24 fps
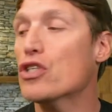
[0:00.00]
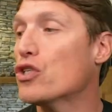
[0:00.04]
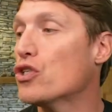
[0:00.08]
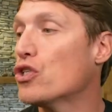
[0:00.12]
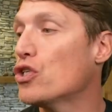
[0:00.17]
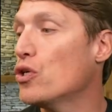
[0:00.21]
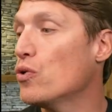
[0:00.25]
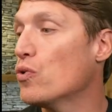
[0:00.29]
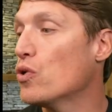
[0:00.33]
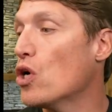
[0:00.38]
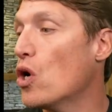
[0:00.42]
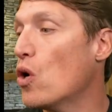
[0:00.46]

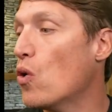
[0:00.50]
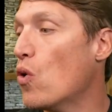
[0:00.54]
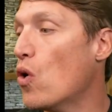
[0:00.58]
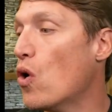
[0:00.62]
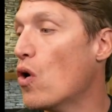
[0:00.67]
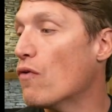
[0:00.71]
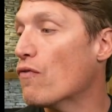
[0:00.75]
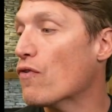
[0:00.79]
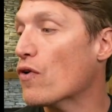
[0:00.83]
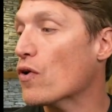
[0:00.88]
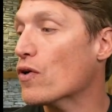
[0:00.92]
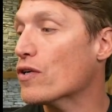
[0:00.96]
to go
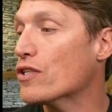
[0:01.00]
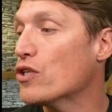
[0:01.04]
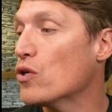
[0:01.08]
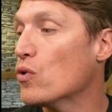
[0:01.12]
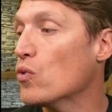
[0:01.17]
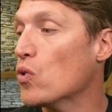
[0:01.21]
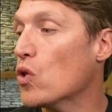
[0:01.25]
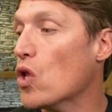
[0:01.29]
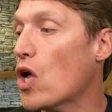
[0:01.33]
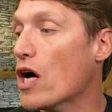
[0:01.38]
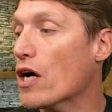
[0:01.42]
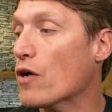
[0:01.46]
over to
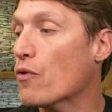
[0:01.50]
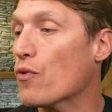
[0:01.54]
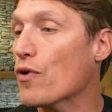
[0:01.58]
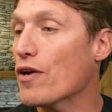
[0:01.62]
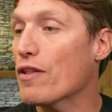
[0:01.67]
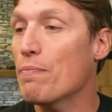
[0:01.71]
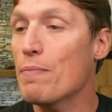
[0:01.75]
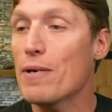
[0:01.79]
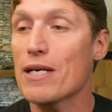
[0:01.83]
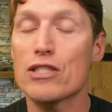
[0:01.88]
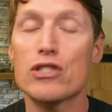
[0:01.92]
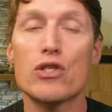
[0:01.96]
logarithmic.